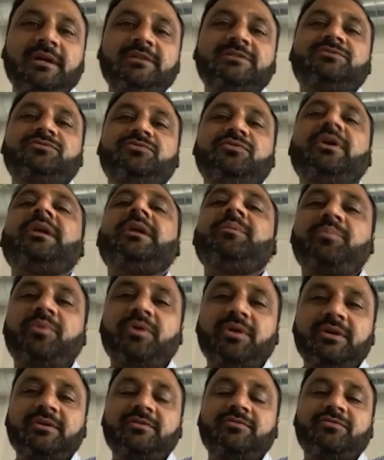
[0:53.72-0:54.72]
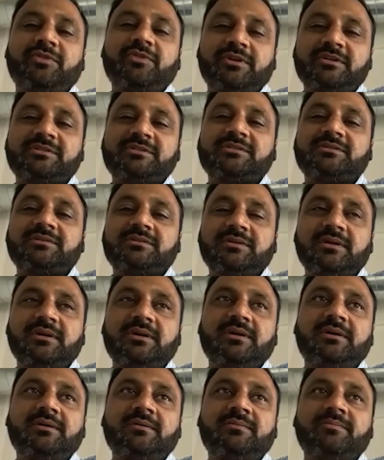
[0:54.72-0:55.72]
is very important for us
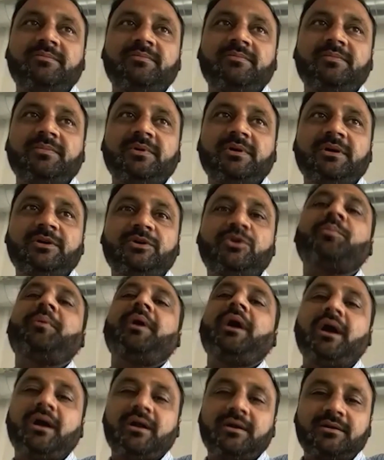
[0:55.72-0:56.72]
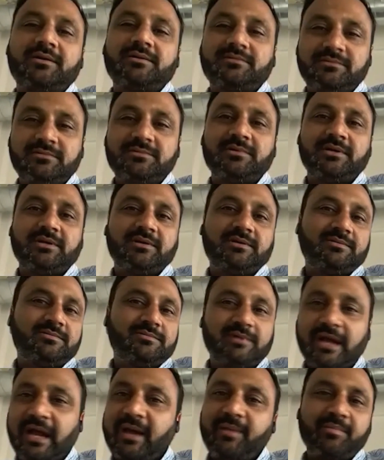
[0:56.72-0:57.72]
uh, uh, to my heart. Uh,
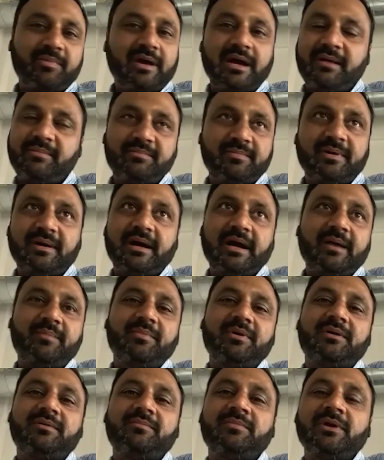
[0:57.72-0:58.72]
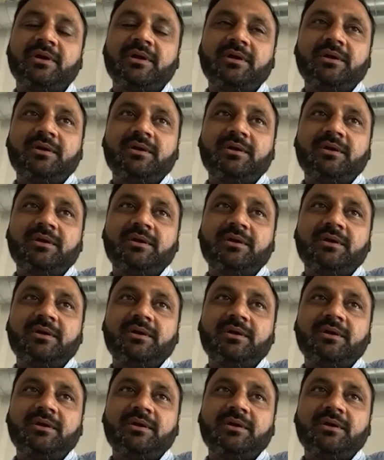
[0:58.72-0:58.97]
I'm, I'm, I'm a